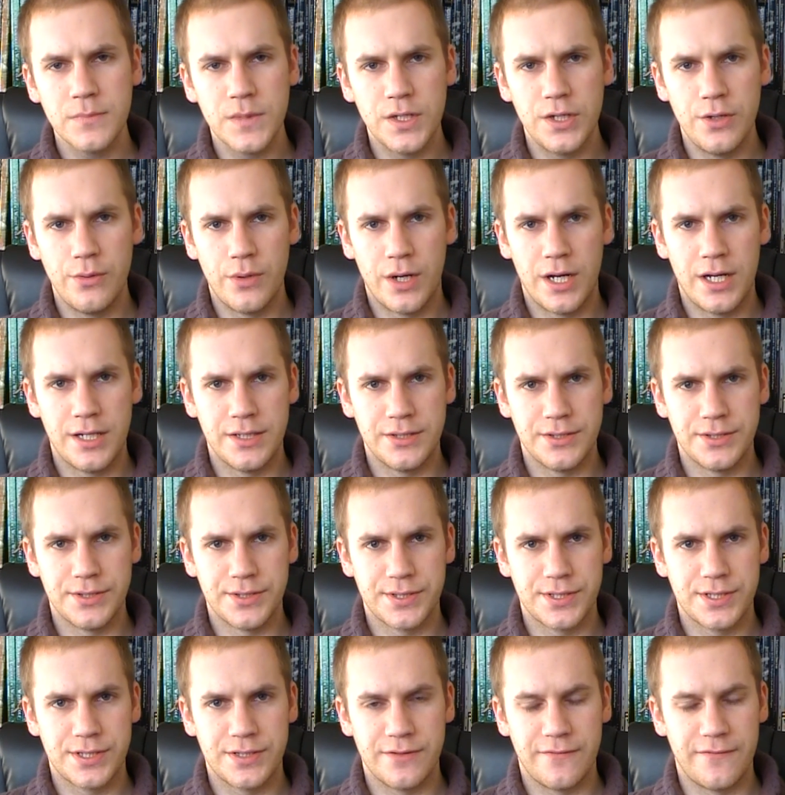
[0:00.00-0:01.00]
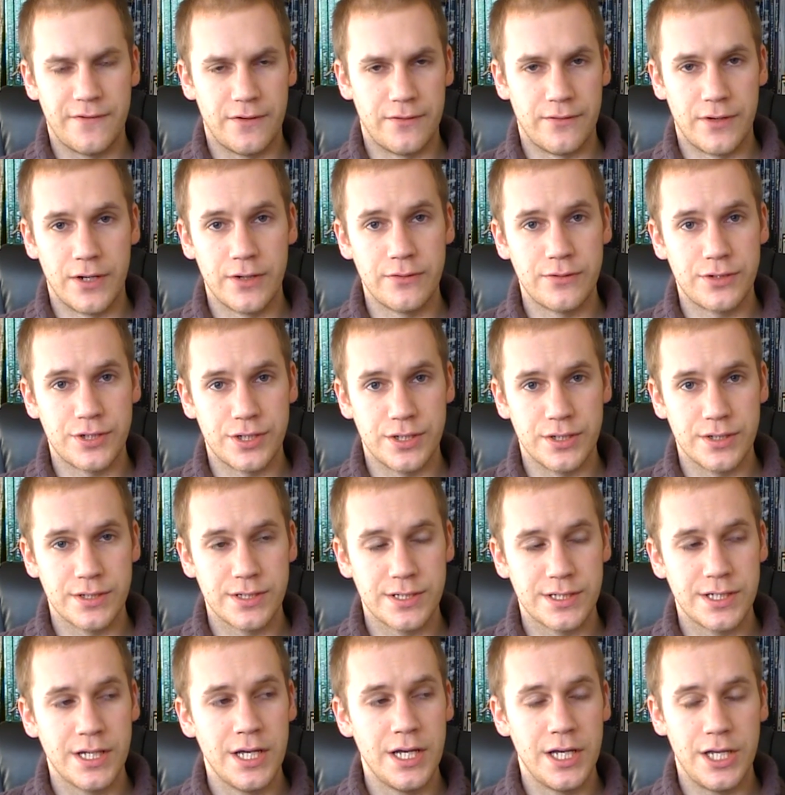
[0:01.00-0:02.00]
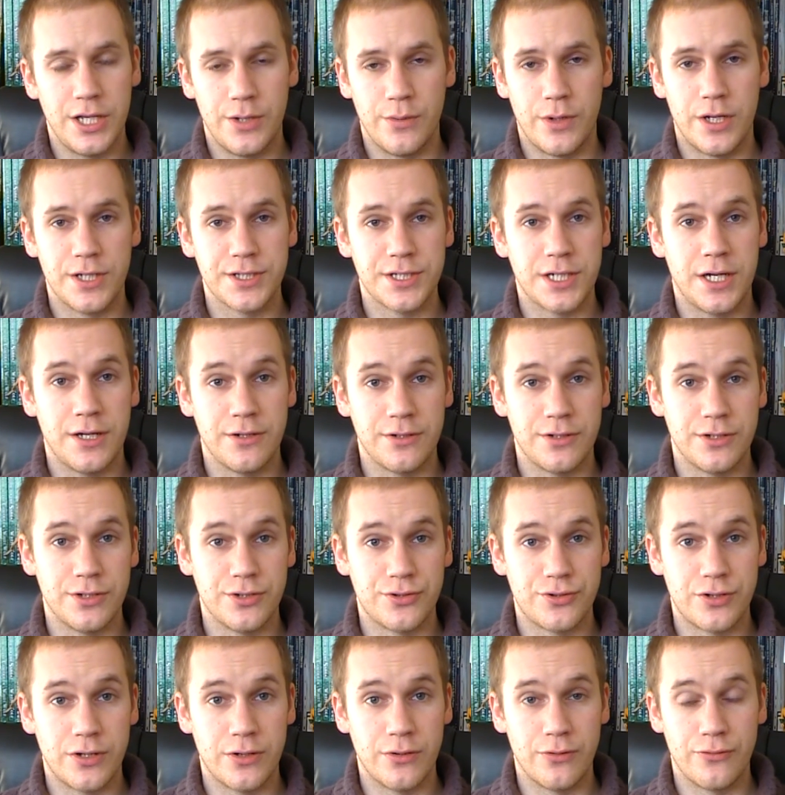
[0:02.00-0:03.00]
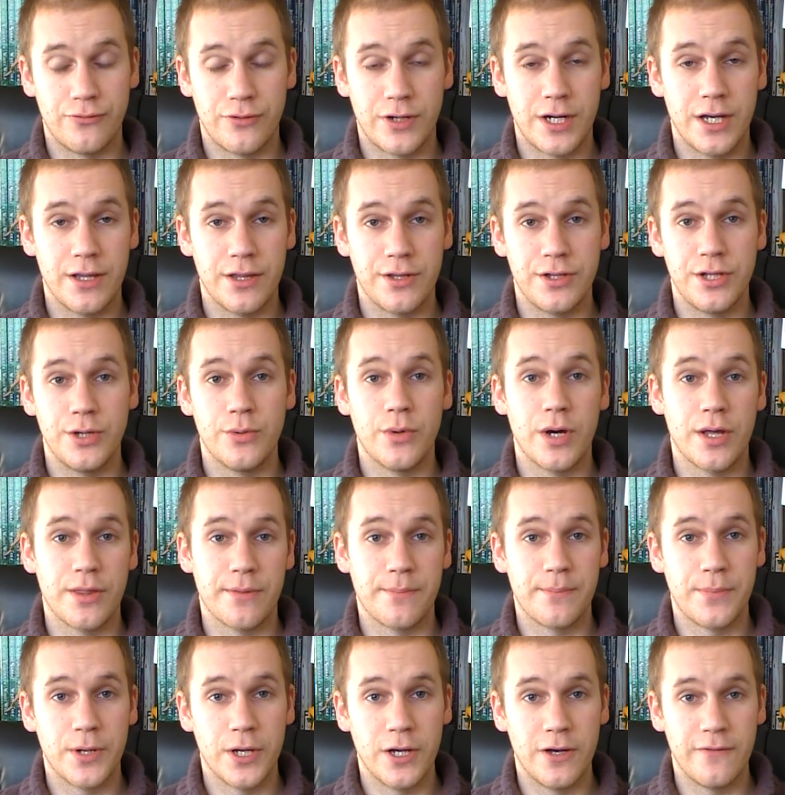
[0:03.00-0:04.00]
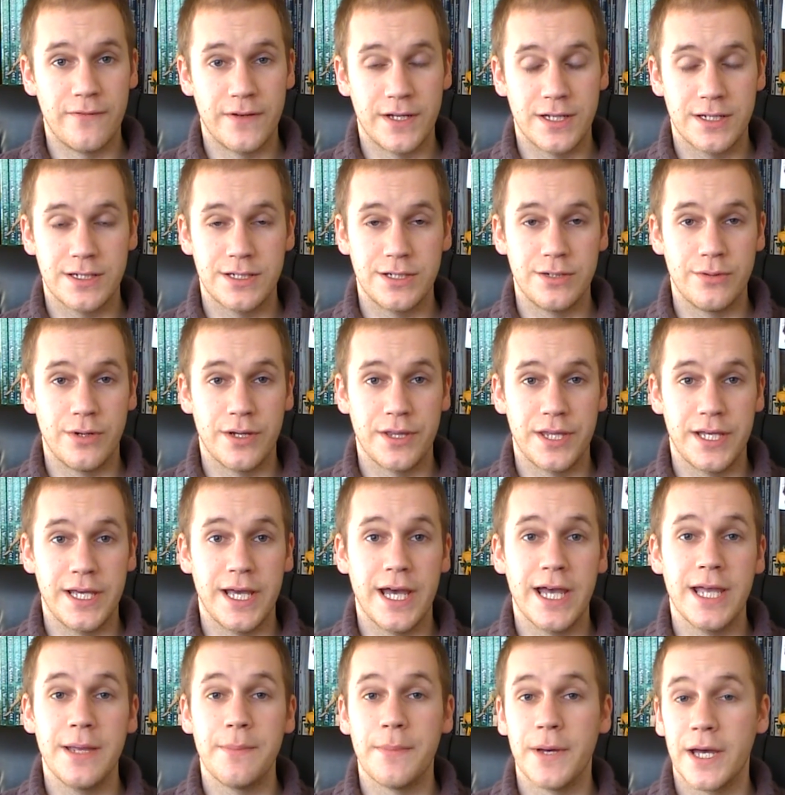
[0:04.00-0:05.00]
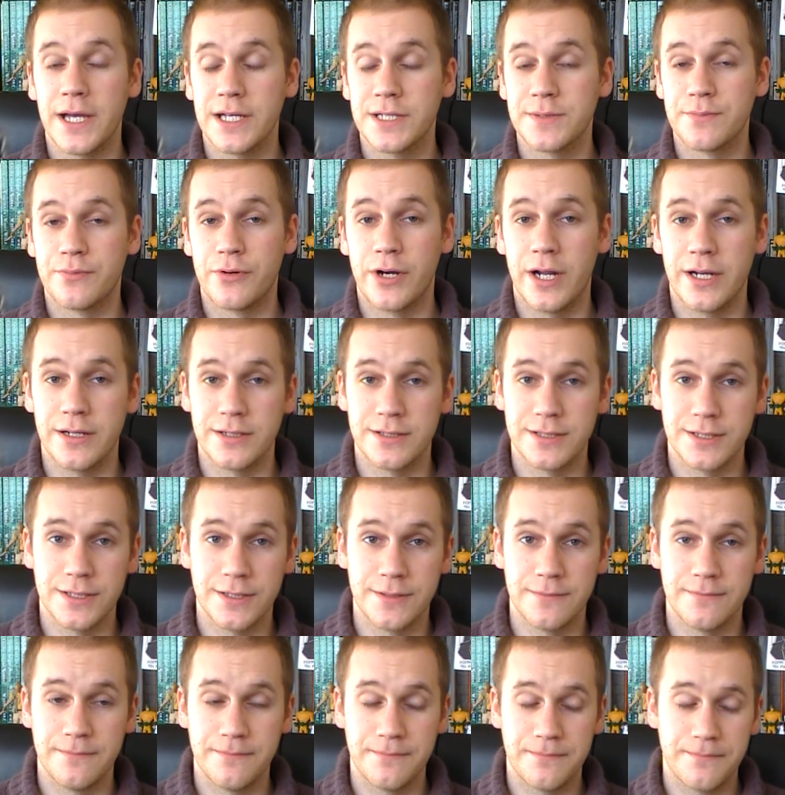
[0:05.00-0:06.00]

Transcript: You aren't ferocious, you aren't uncontrolled, rather you are the perfect, you are the apex predator.